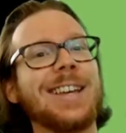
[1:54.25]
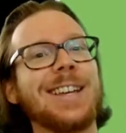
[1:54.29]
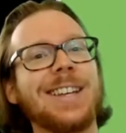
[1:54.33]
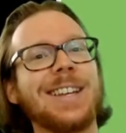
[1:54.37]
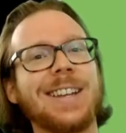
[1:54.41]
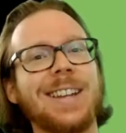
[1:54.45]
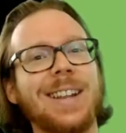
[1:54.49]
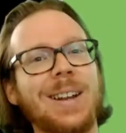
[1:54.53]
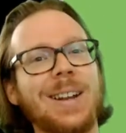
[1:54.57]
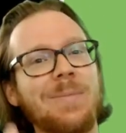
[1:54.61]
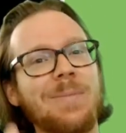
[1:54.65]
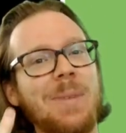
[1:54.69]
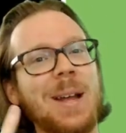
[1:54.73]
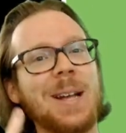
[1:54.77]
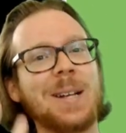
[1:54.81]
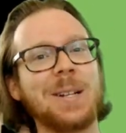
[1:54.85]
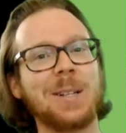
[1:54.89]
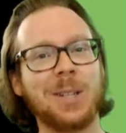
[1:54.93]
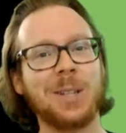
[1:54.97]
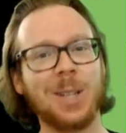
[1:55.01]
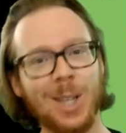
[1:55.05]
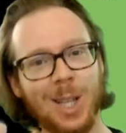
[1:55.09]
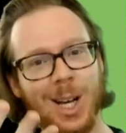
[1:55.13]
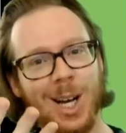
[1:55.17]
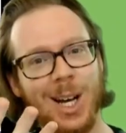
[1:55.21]
you need to make a
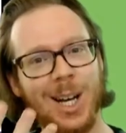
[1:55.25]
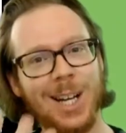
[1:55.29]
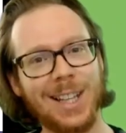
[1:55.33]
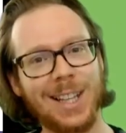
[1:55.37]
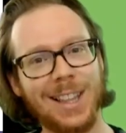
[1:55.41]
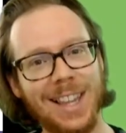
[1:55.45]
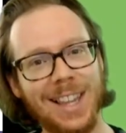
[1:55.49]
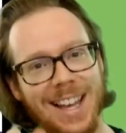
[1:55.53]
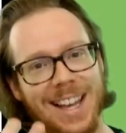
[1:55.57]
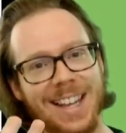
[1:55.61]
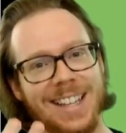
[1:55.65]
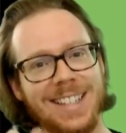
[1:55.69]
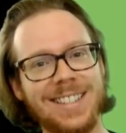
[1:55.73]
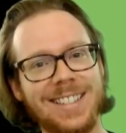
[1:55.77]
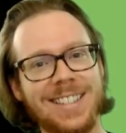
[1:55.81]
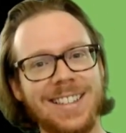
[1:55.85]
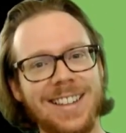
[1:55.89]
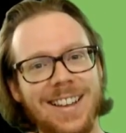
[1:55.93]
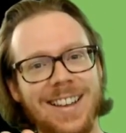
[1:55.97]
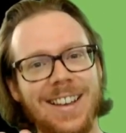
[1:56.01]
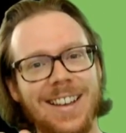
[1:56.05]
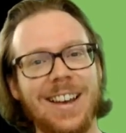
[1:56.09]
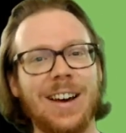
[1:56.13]
lot less